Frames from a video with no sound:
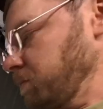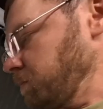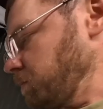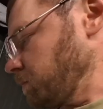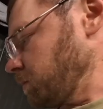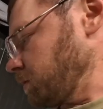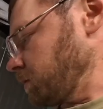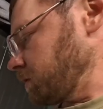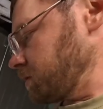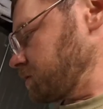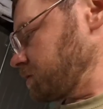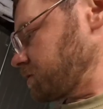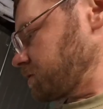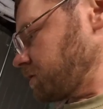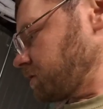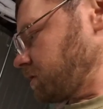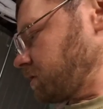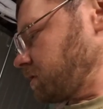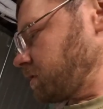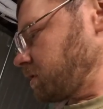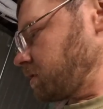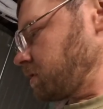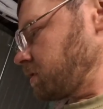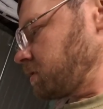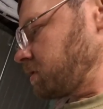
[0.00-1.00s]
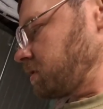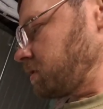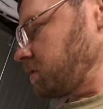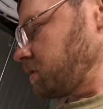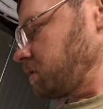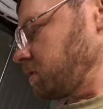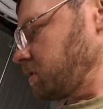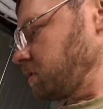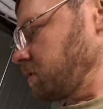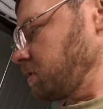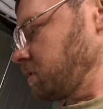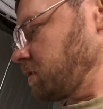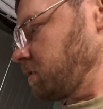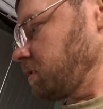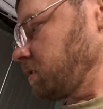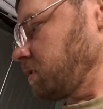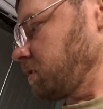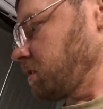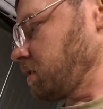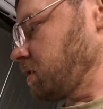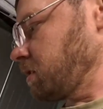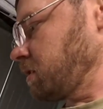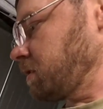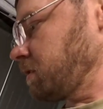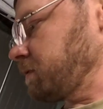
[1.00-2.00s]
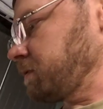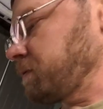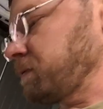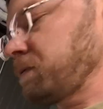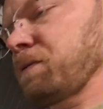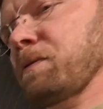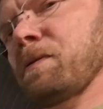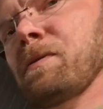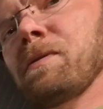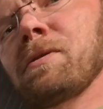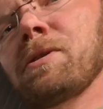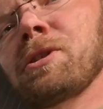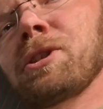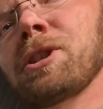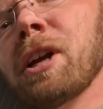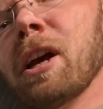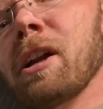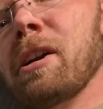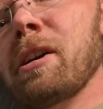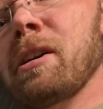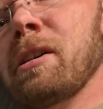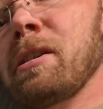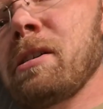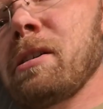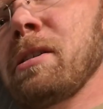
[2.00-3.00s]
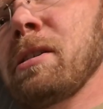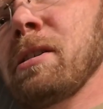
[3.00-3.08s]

1 jar of cheddar